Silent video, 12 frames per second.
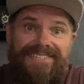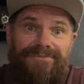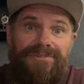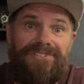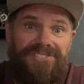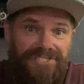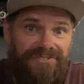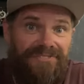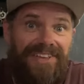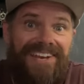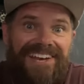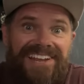We'll just
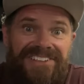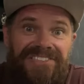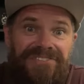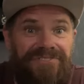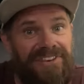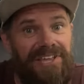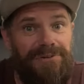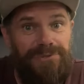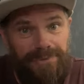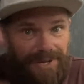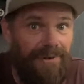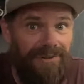feed it into the video as
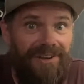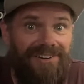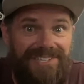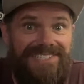we go along.